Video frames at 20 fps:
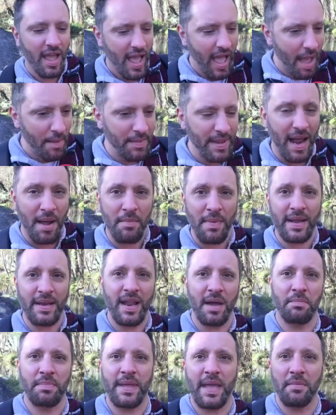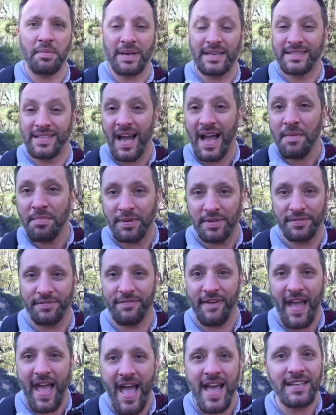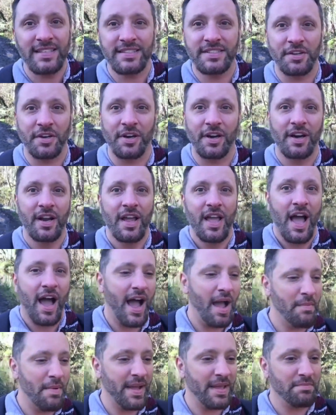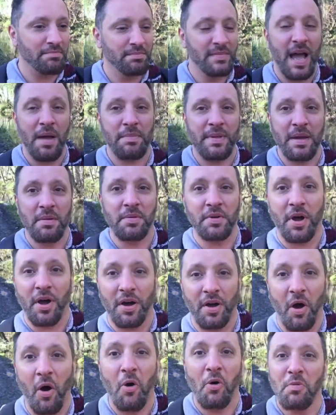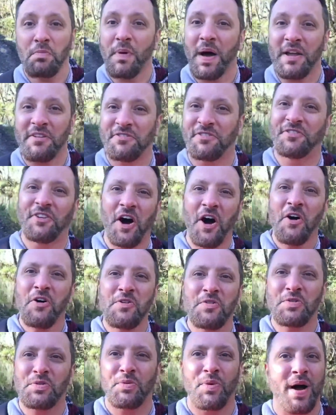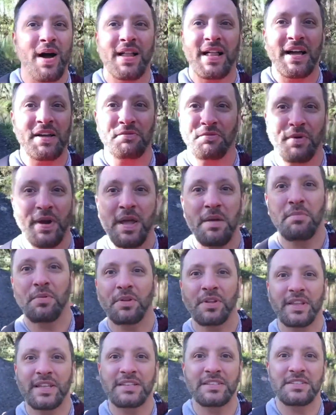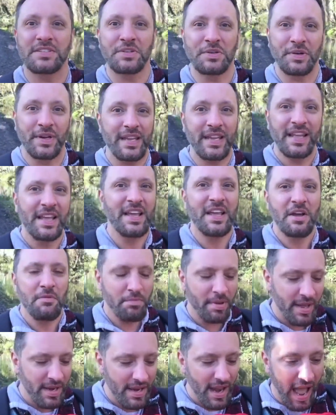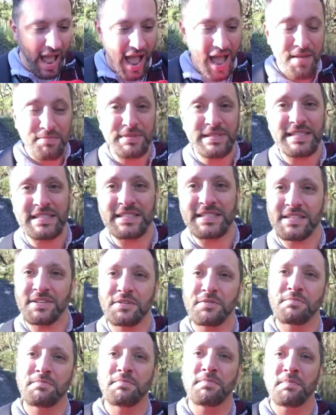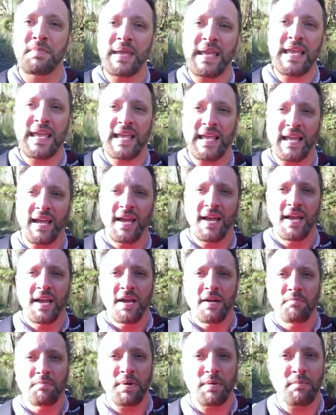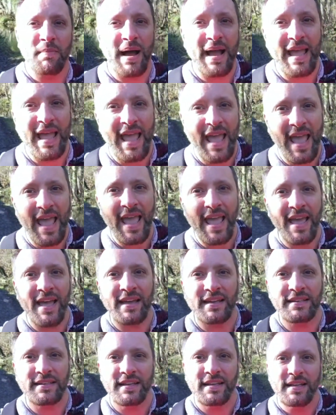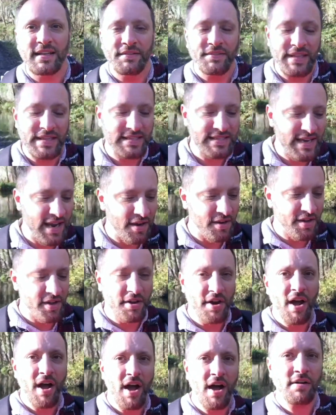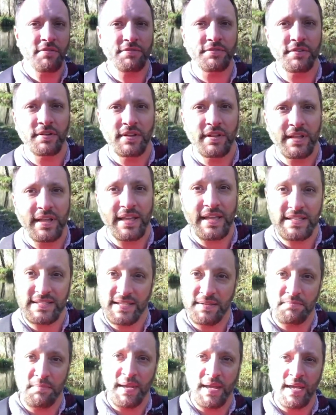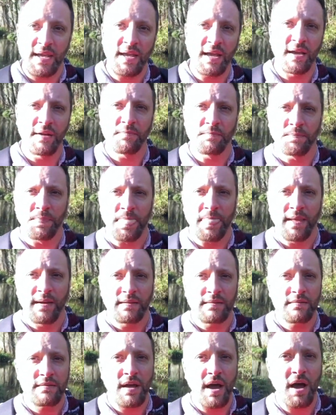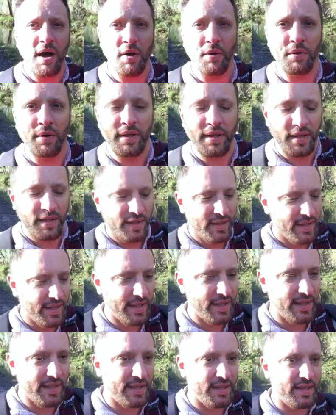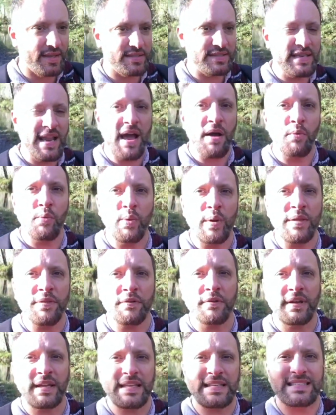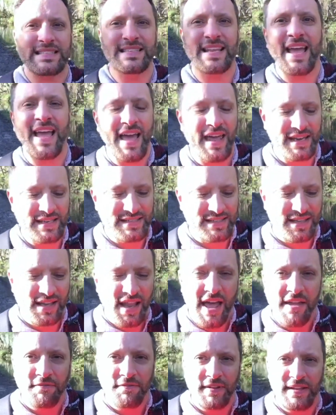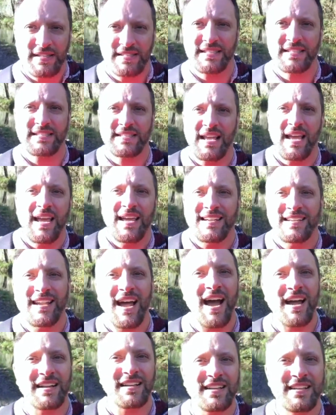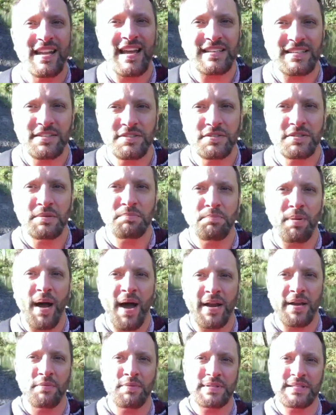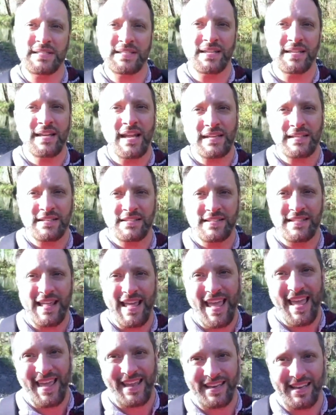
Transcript: I mean, I might not be able to type as fast, or I might not be able to hold my phone while I ramble into it, but I'm still me. But my hand that's now cut off, is it me? No. It, it, it's now withering, it's dead, it's lifeless, it's not connected to the body, which is connected to the head.